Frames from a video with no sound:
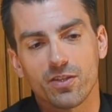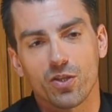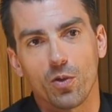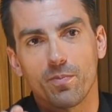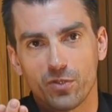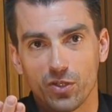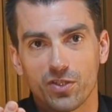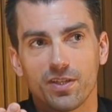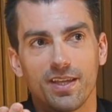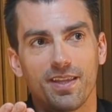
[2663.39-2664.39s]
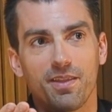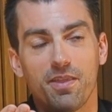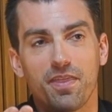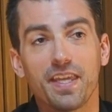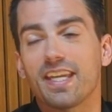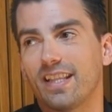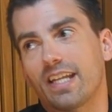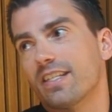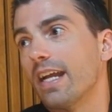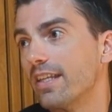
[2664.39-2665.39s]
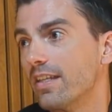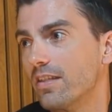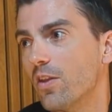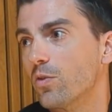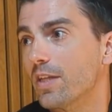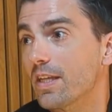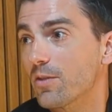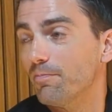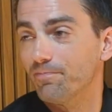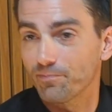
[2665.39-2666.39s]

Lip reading: And so just thinking like a scientist in those things.